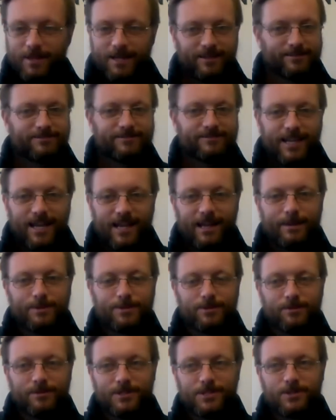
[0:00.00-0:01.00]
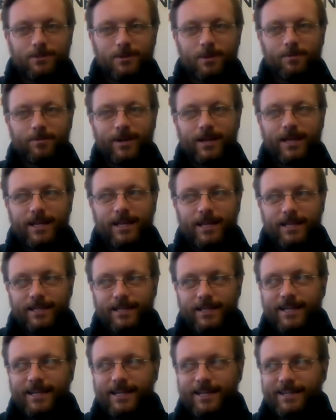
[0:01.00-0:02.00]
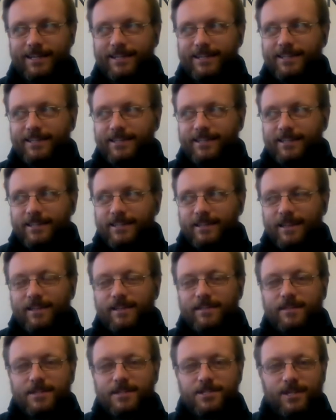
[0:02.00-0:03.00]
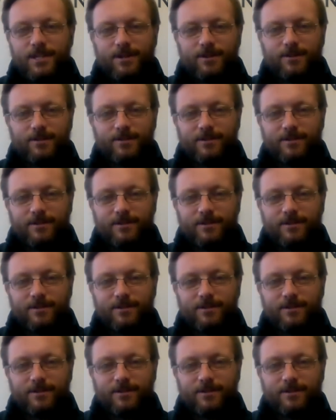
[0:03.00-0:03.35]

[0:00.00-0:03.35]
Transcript: Well, yeah, absolutely. So we're bringing in I think this year